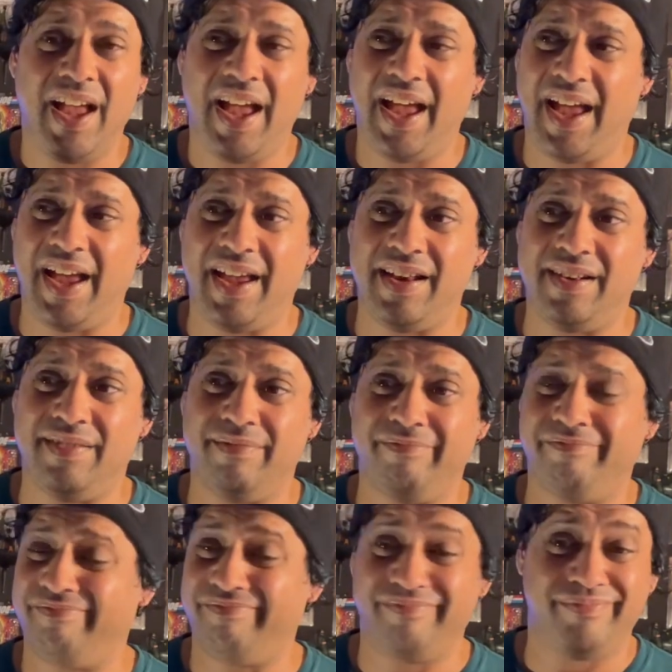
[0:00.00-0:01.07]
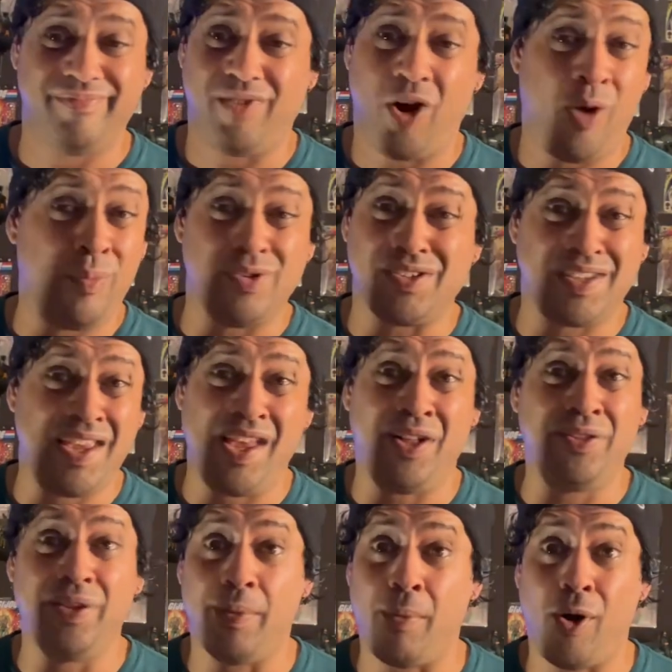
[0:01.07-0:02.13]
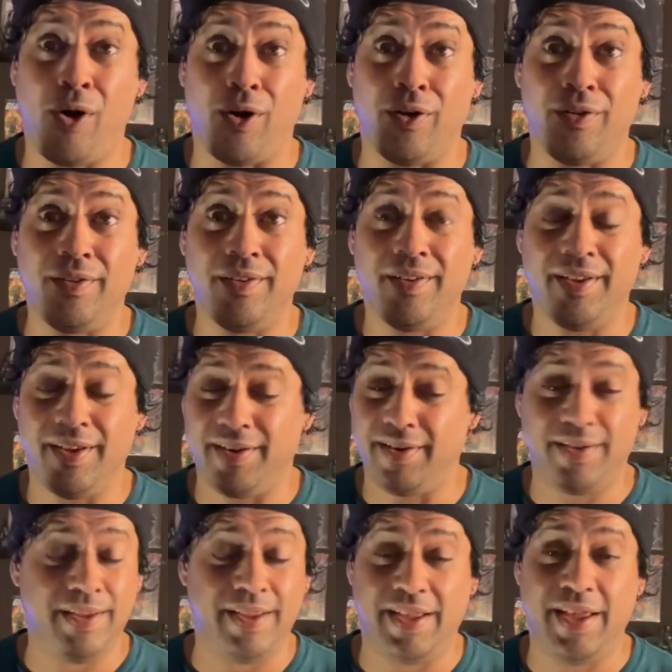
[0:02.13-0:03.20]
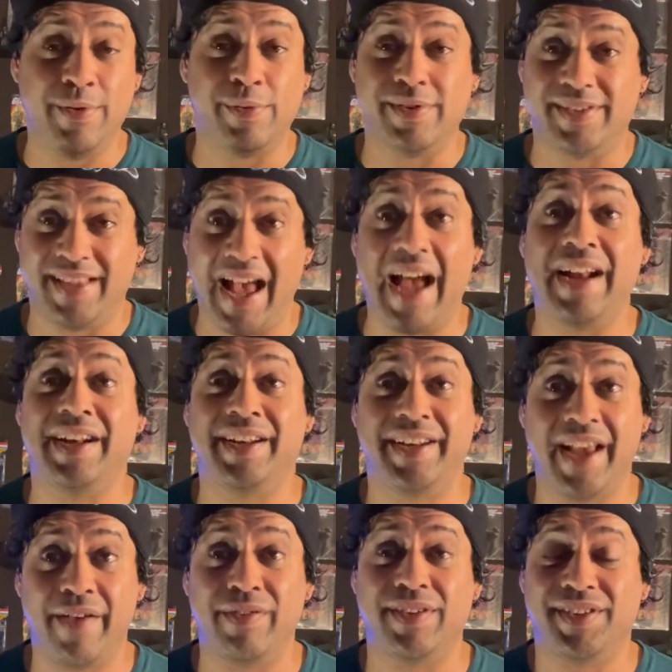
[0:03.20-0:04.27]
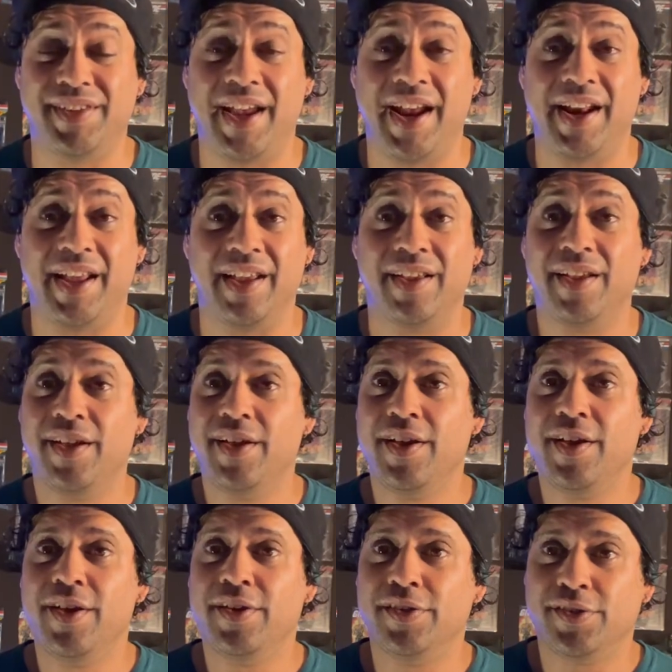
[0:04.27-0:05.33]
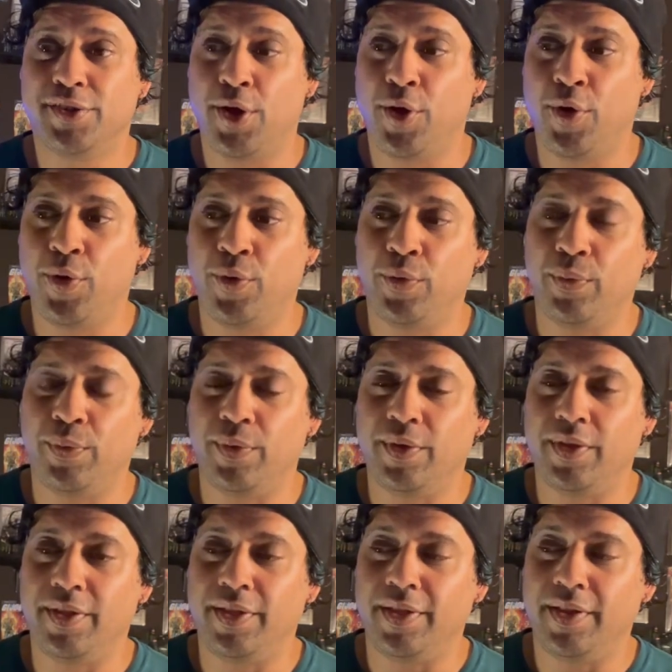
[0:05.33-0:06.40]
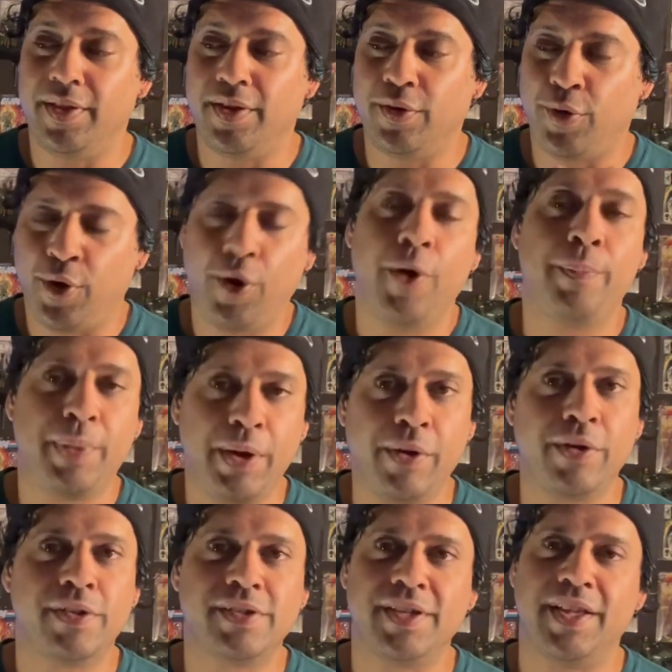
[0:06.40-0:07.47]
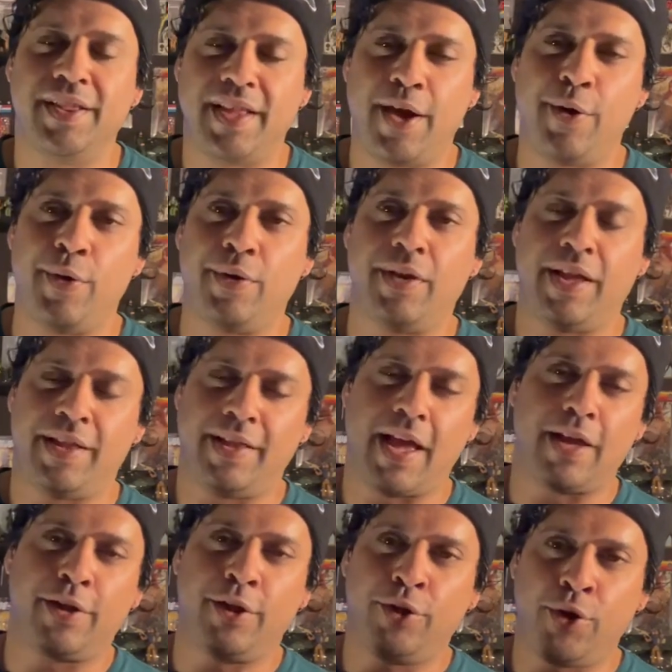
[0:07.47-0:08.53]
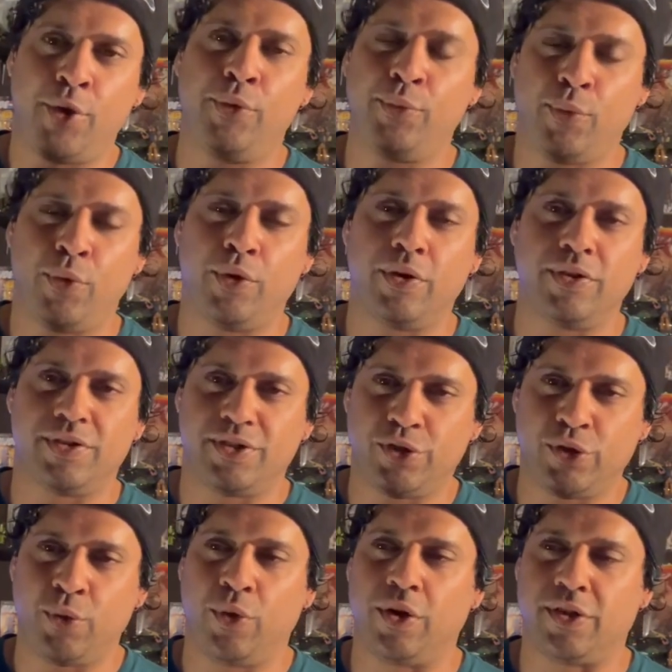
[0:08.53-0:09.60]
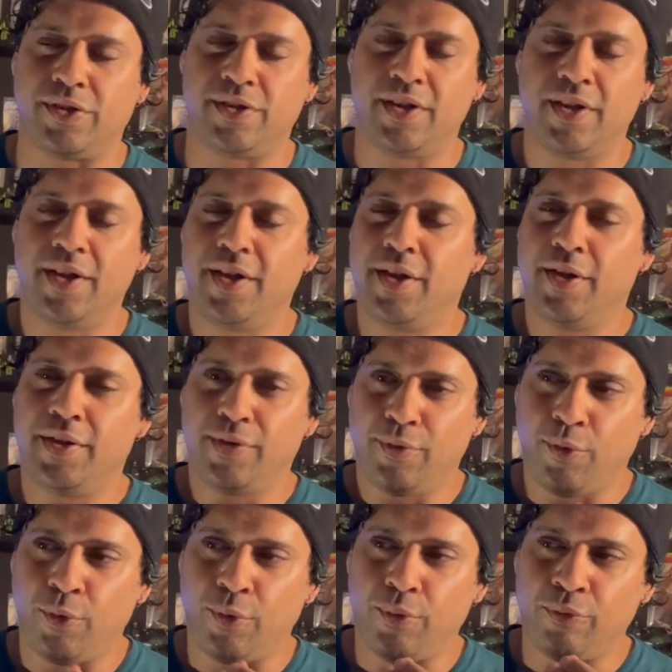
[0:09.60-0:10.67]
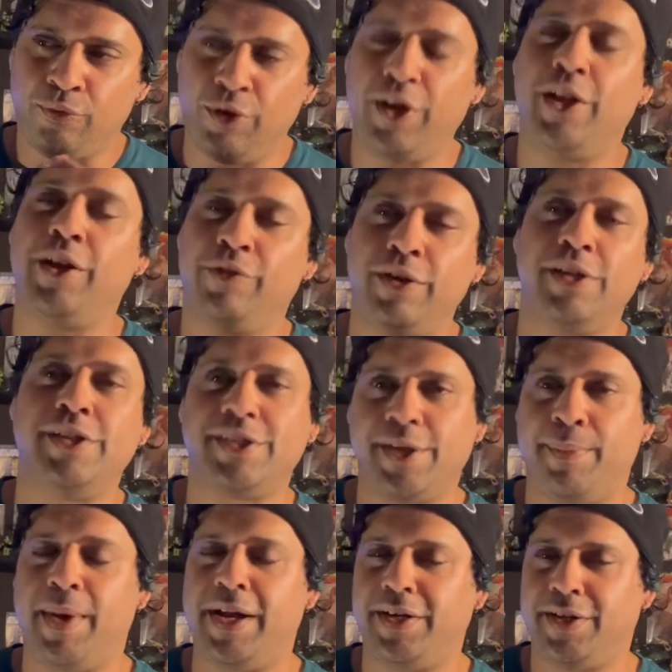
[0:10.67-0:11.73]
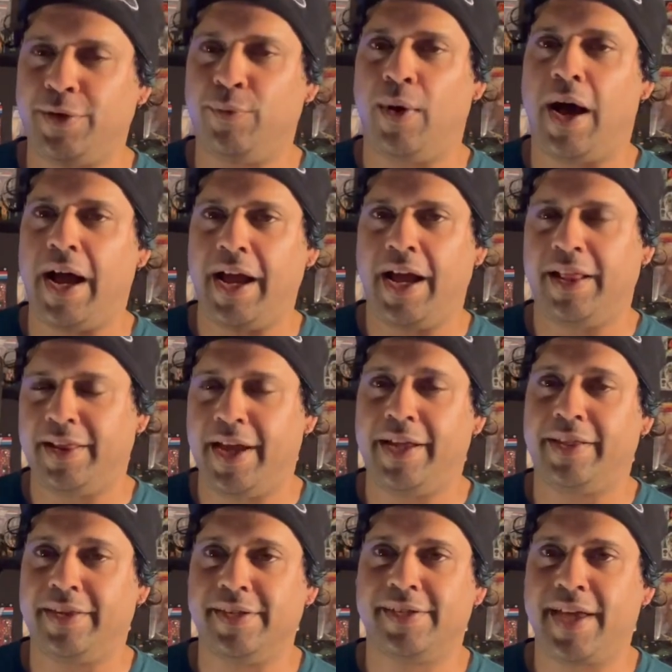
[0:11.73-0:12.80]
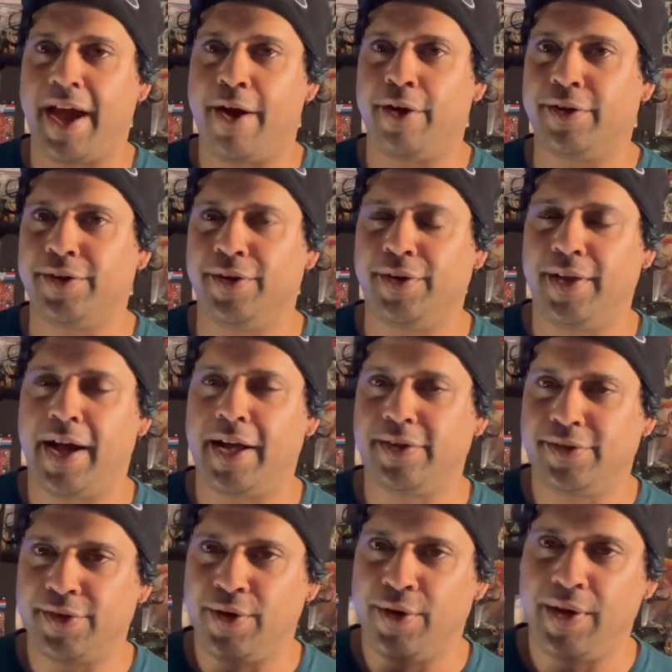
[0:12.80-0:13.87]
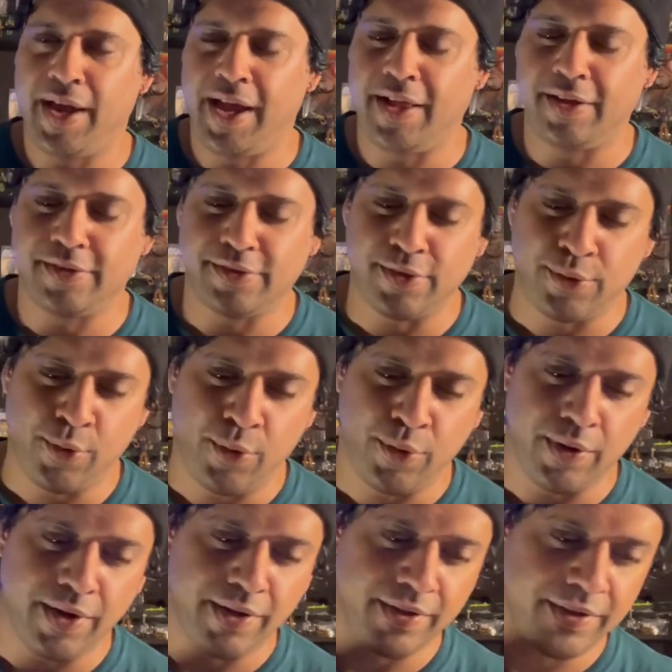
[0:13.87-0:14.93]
and almost killed them all. And he was that devastating. So her appearance in, the, in that Clone Wars shorts really re-cemented why I like this character a lot. So Aayla Secura.